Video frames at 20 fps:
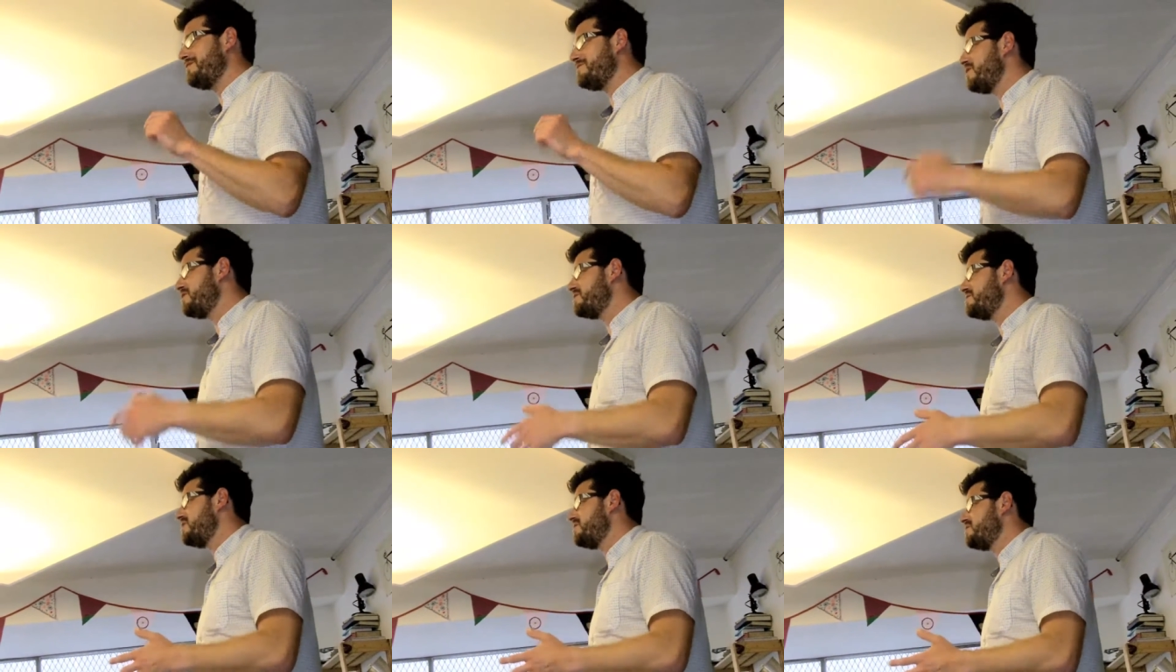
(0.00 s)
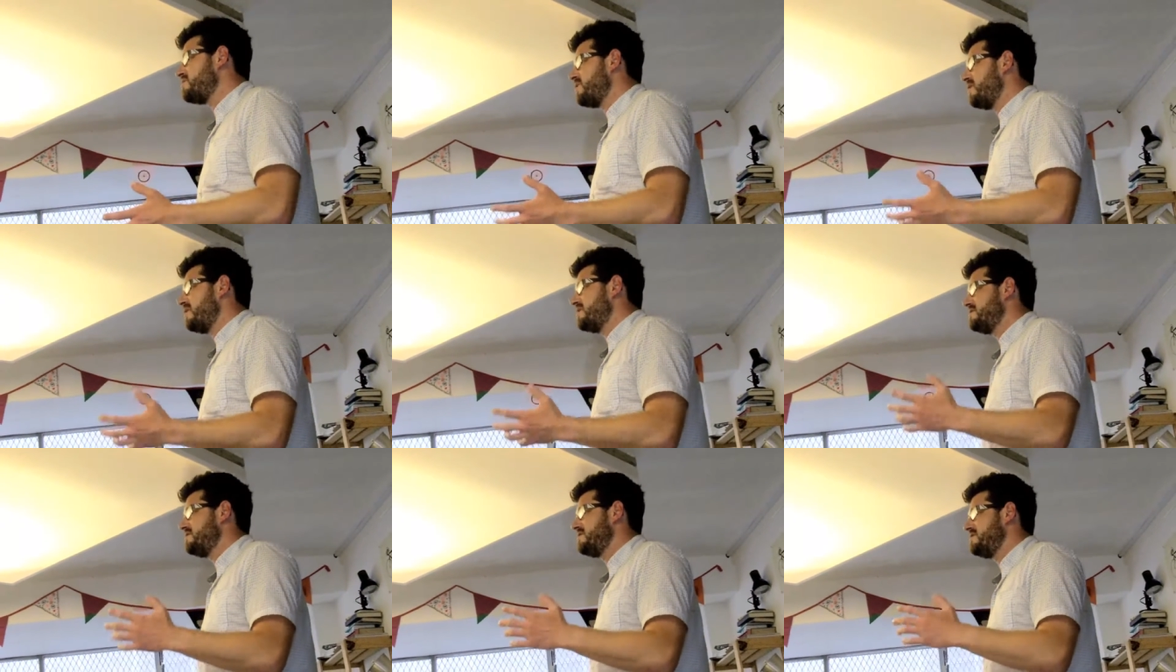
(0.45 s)
social
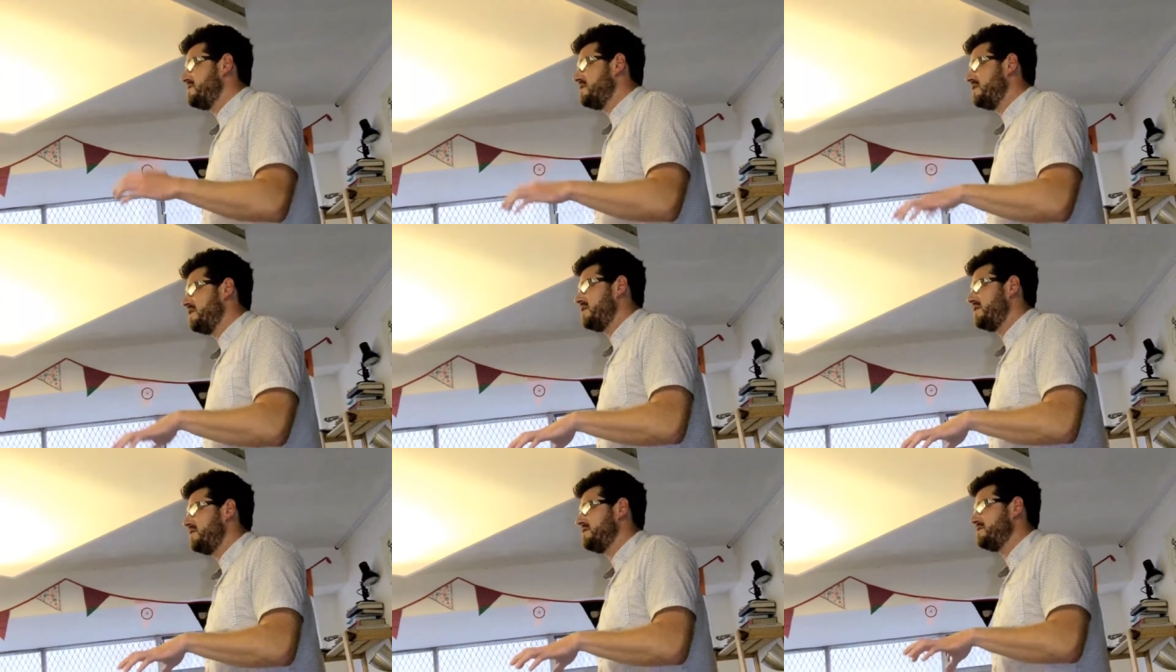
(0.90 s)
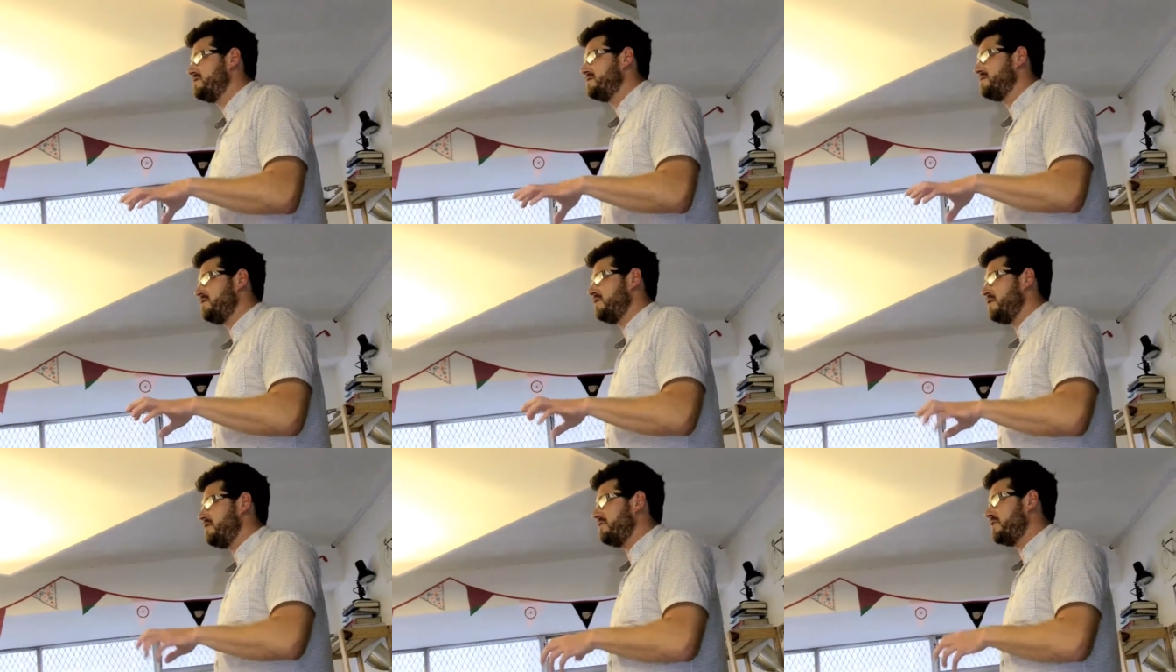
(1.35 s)
enterprises need,
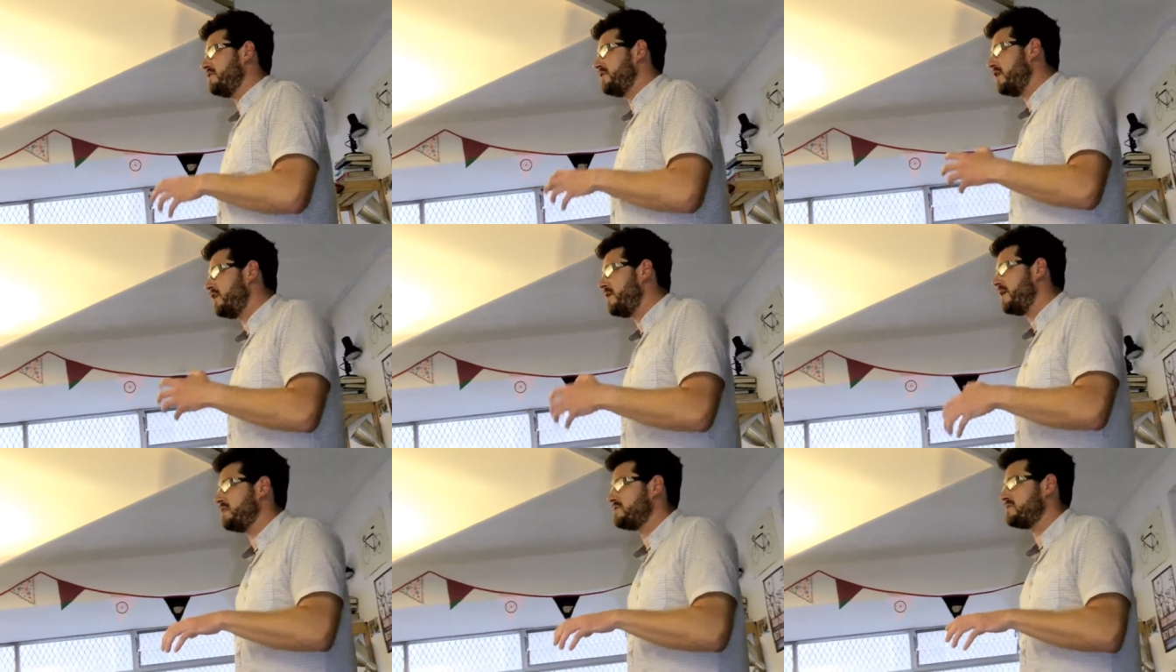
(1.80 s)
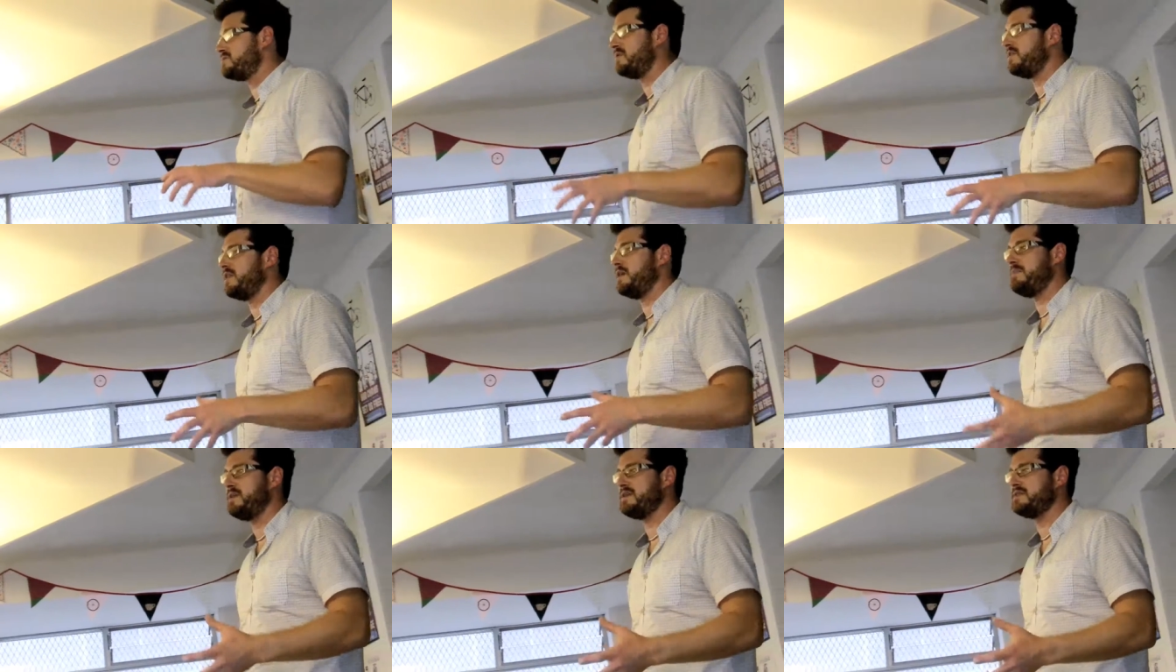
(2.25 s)
they know how to
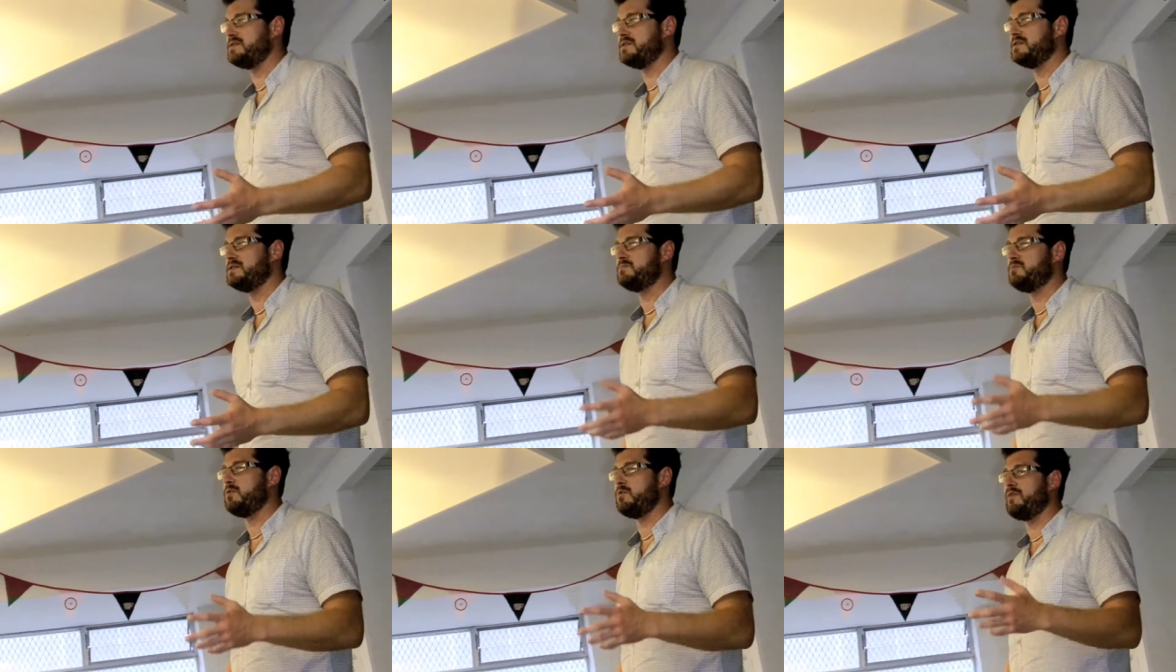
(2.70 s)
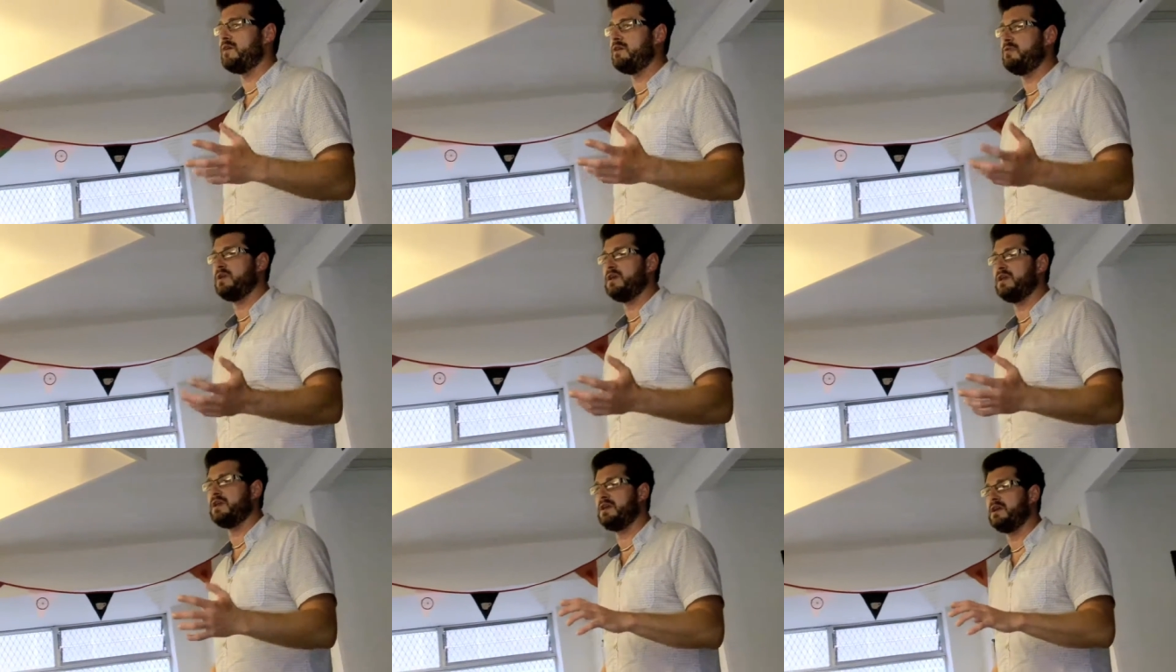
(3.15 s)
run their business, but what they
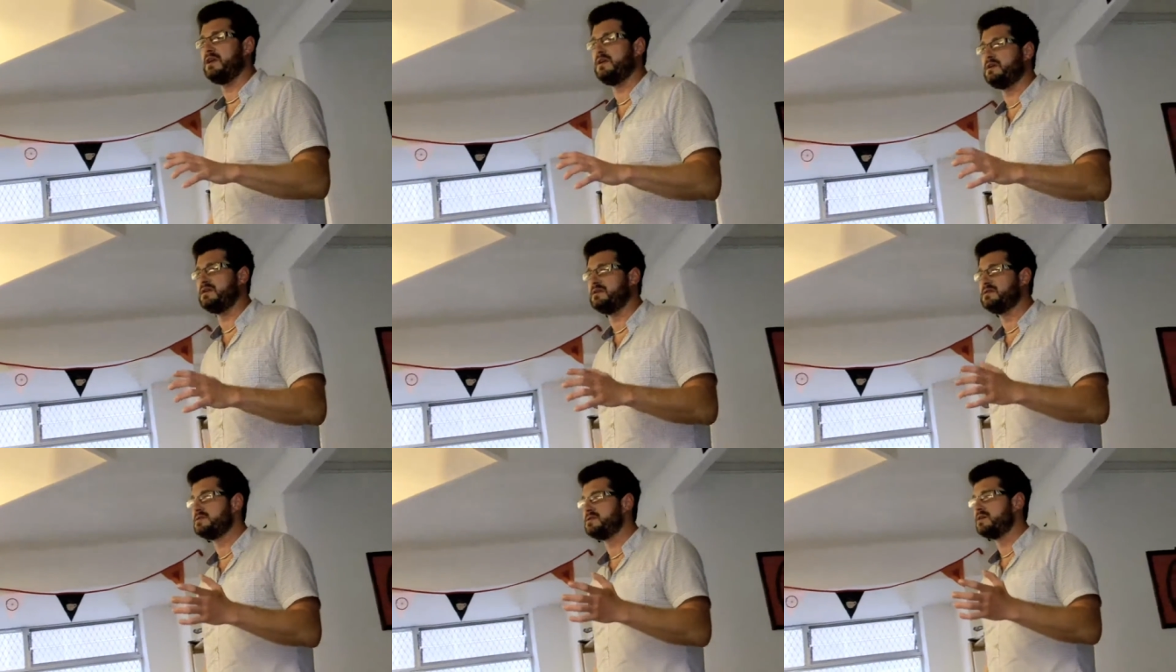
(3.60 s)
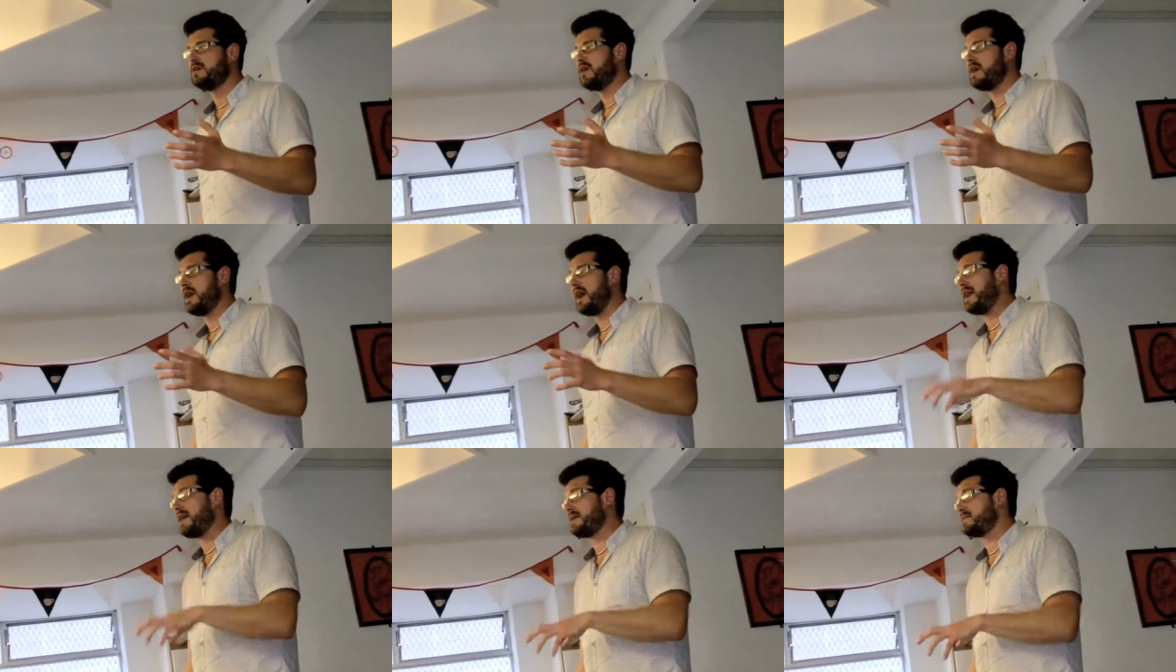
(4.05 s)
really need is
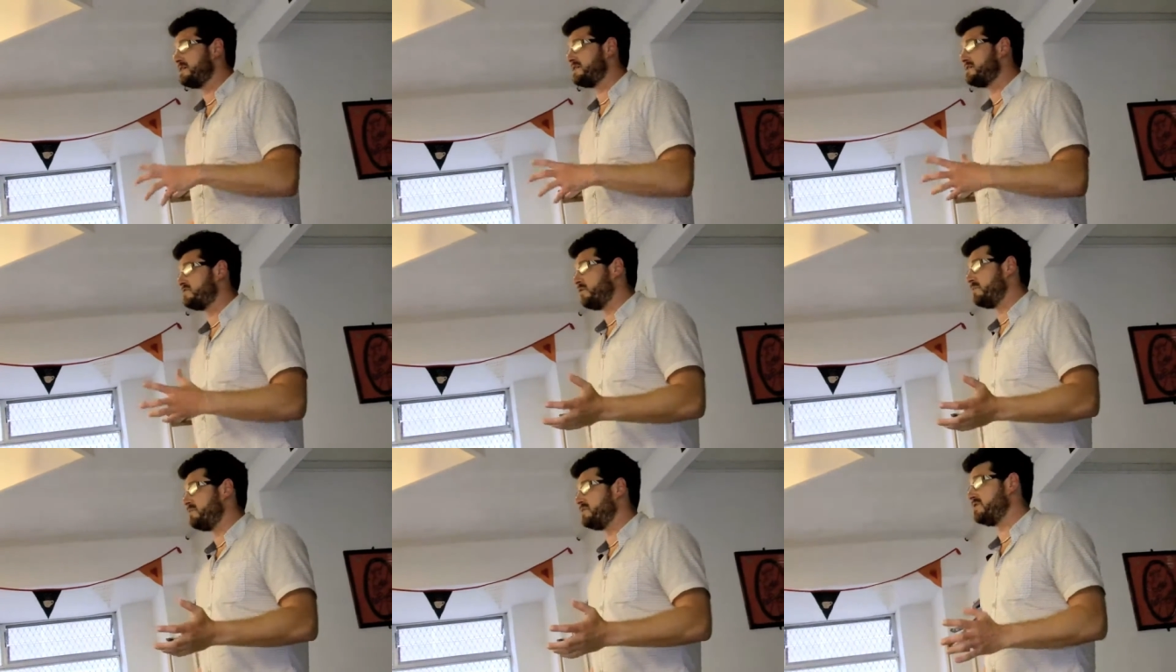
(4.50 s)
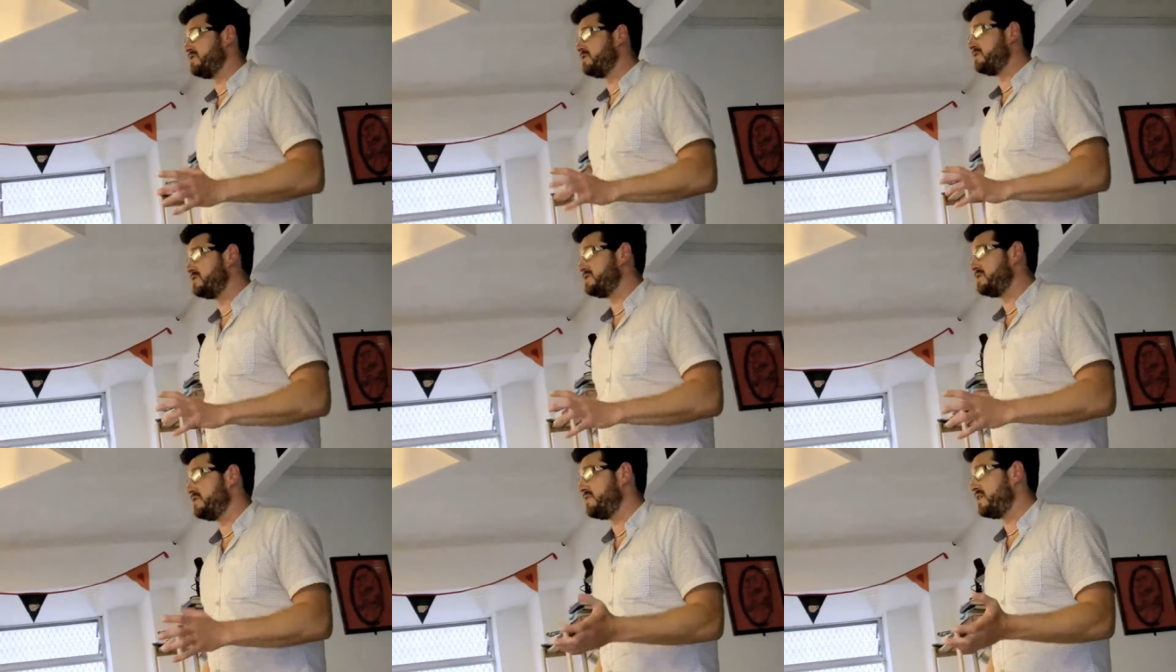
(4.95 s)
access to
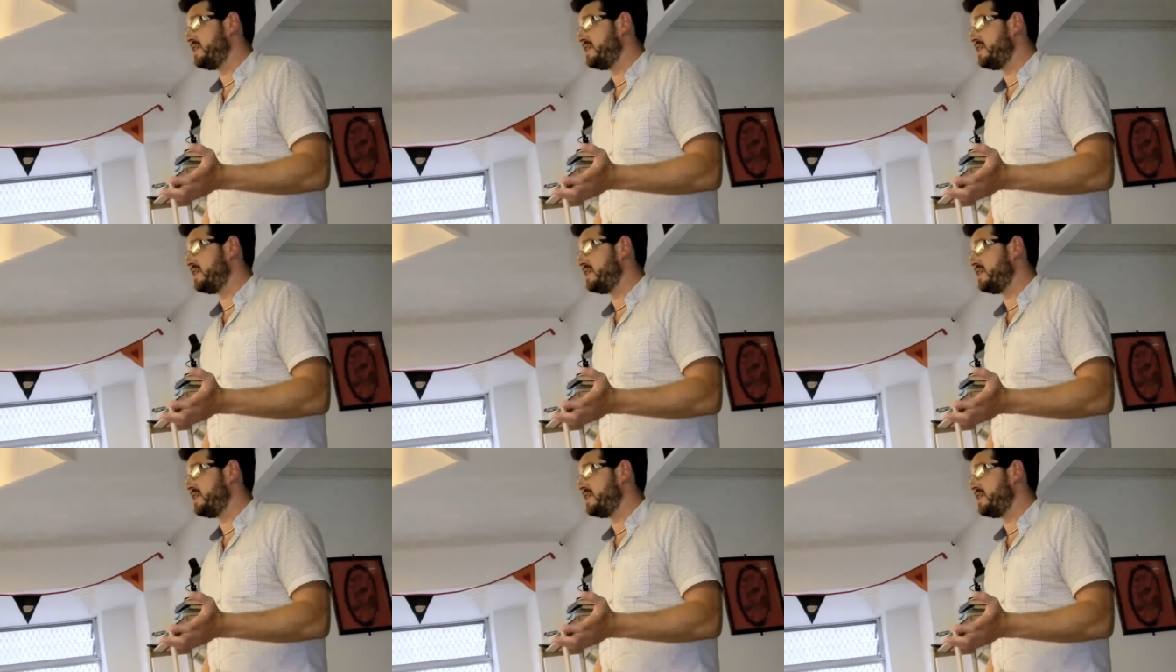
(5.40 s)
opportunity,